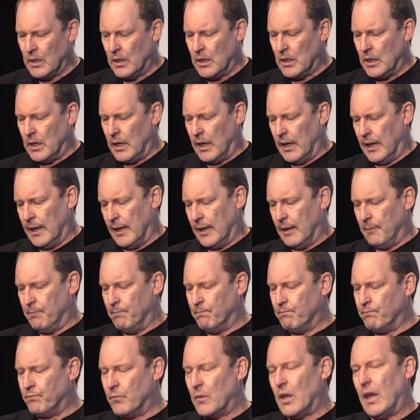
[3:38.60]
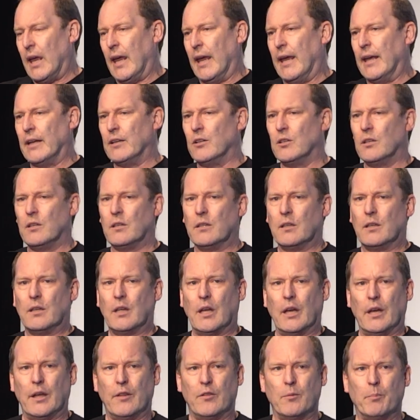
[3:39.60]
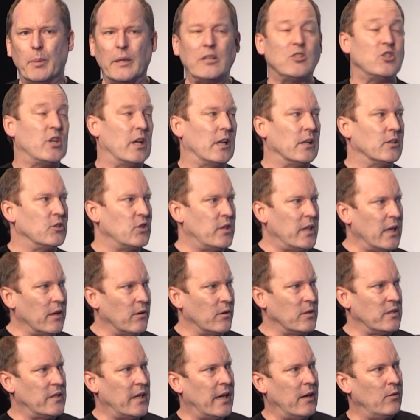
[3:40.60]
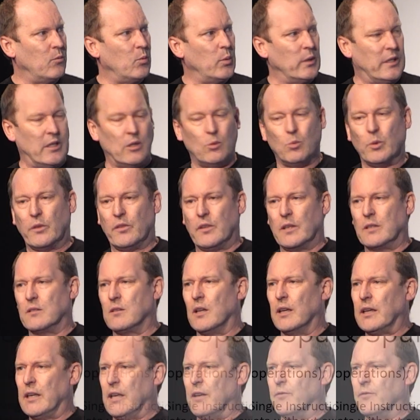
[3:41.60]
The big challenge there is how we deal with things like if